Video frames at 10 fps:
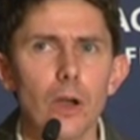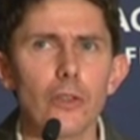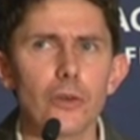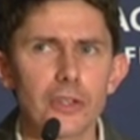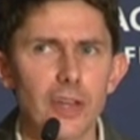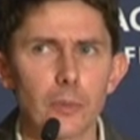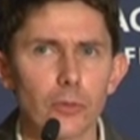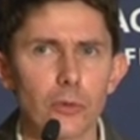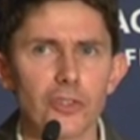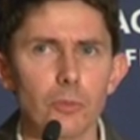other
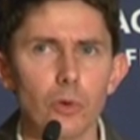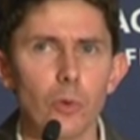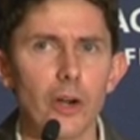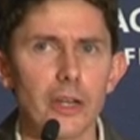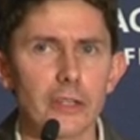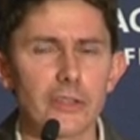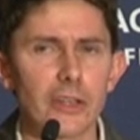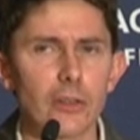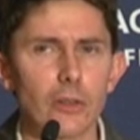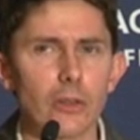examples which are more worrying
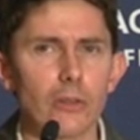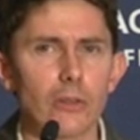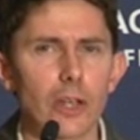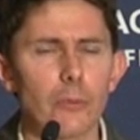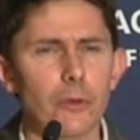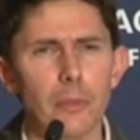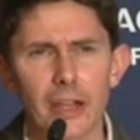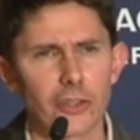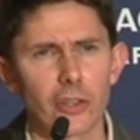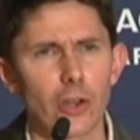still that come from
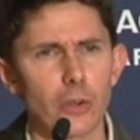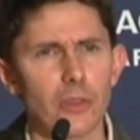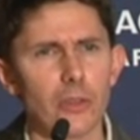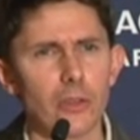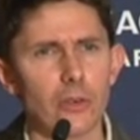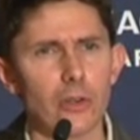Mexico. I mean, there